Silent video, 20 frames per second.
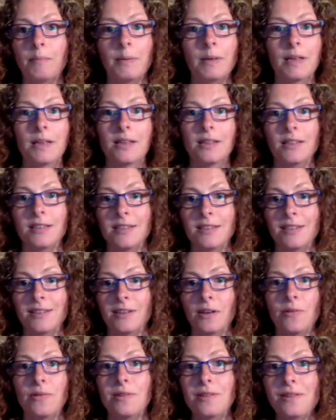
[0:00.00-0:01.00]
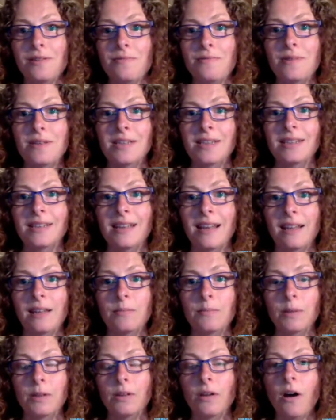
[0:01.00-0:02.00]
Because there is an
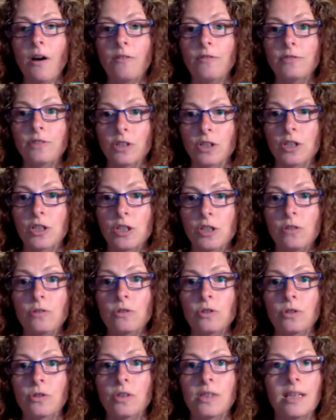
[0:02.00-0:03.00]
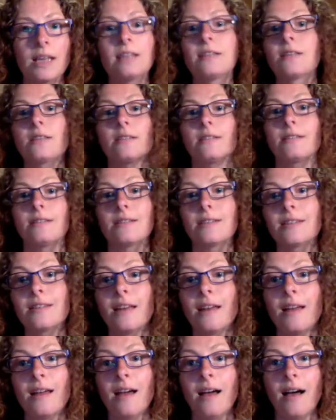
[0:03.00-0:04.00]
element of just use your senses.
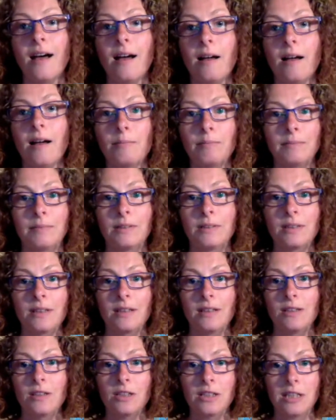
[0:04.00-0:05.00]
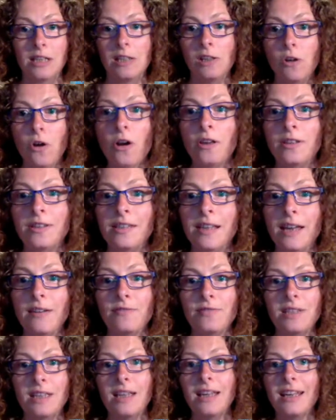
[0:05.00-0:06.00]
Does it look safe
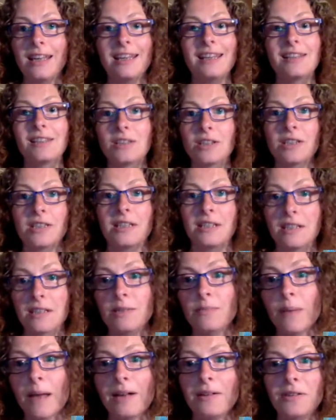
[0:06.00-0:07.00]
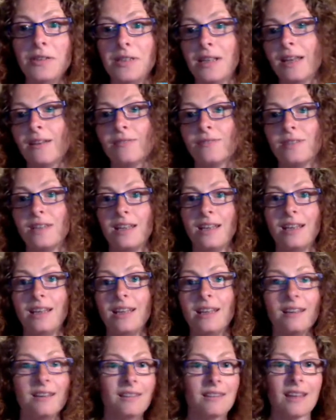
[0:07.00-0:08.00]
to eat? Does it smell safe to
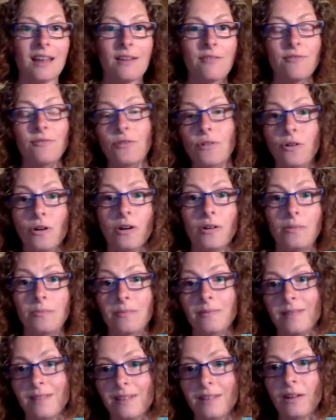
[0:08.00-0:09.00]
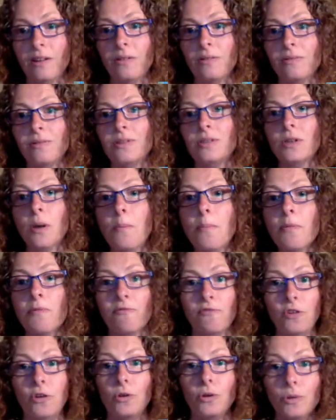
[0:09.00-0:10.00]
eat? Therefore, some
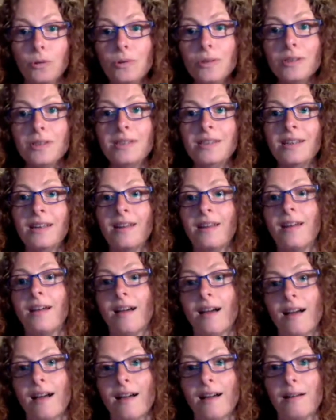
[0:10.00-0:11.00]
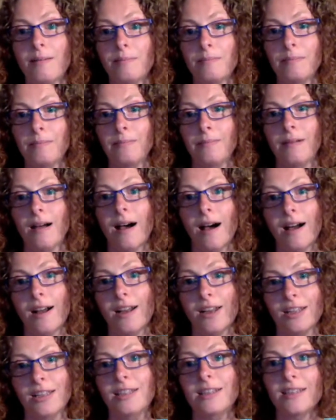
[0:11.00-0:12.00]
foods are
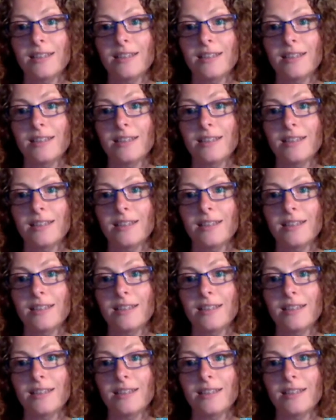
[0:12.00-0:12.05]
going to.